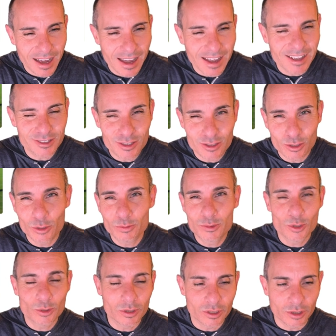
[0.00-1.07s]
I assume
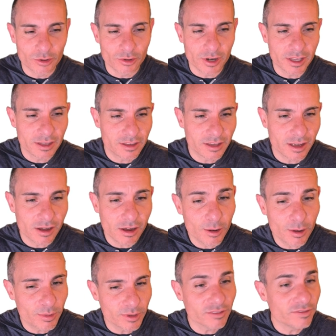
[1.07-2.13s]
to a degree that they are,
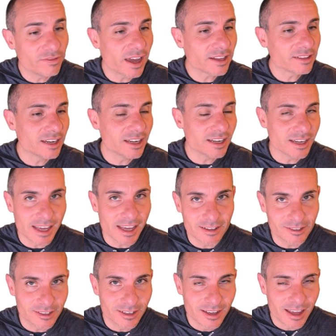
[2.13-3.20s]
but the fact that it
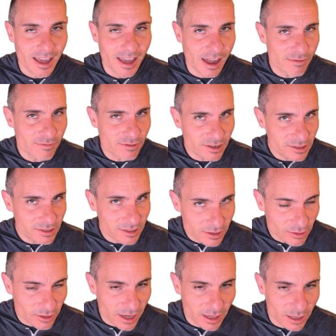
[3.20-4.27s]
nailed every
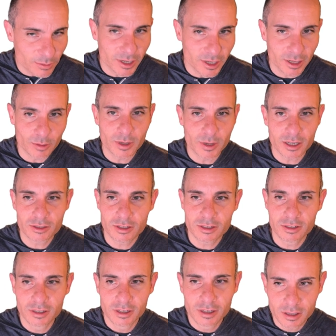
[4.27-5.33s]
single element of the
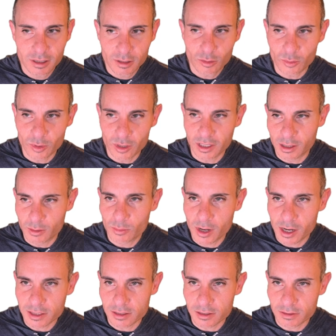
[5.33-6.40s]
picture, really
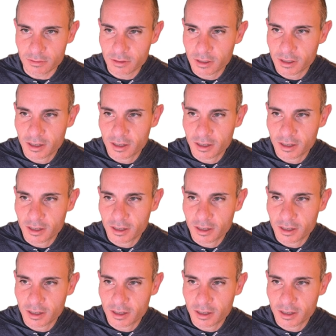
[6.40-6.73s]
impressive.